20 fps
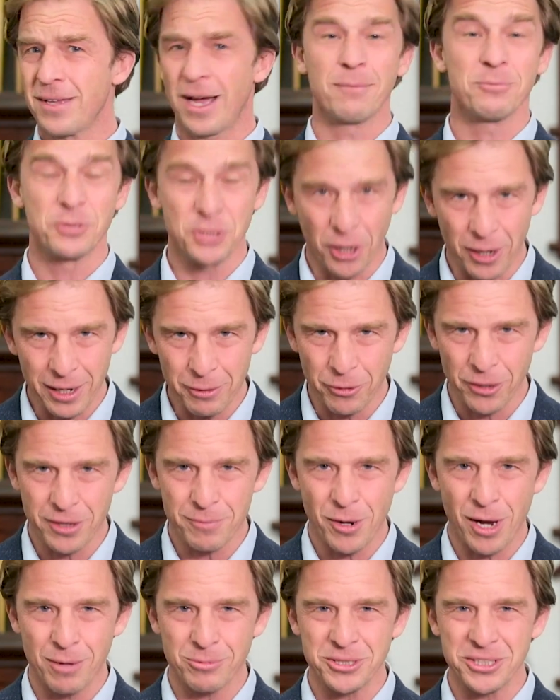I'm sorry, what did
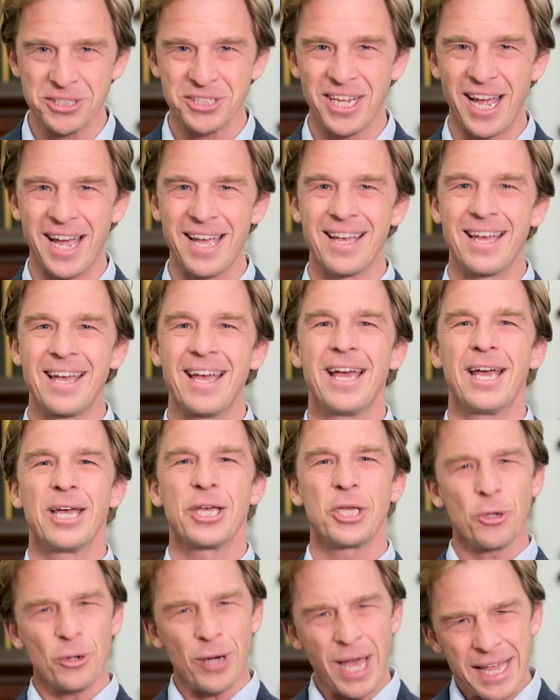the Bible just say?
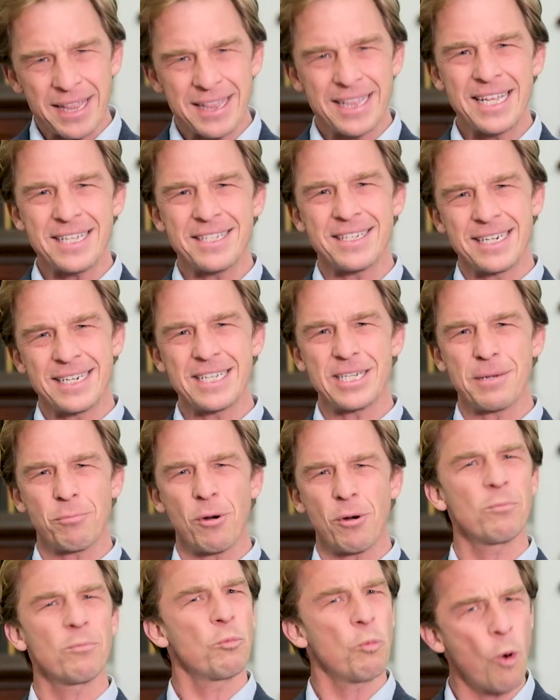Your ethnicity is a
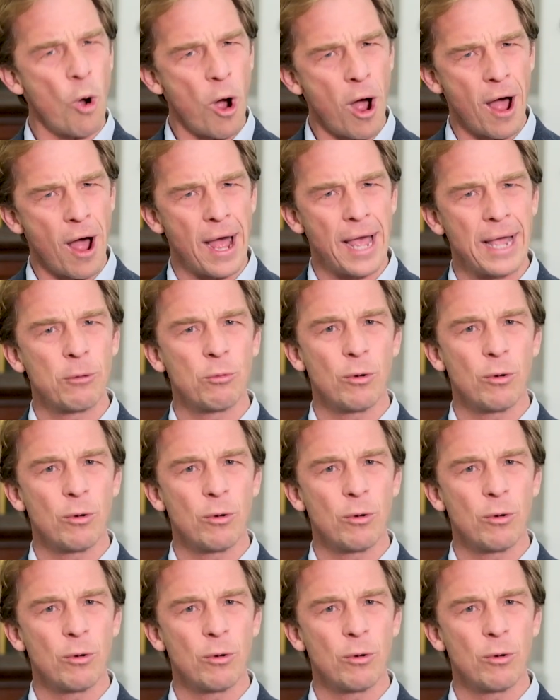problem. Why?